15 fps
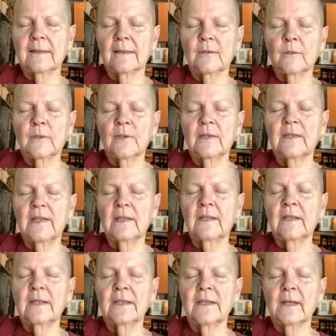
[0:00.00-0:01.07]
then we're
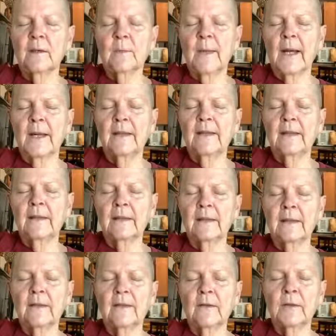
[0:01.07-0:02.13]
signaling our body
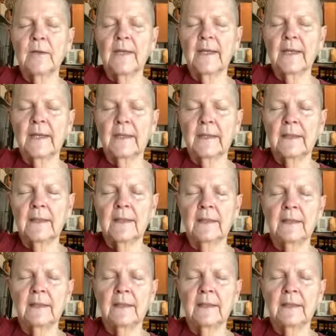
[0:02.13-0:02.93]
it's okay.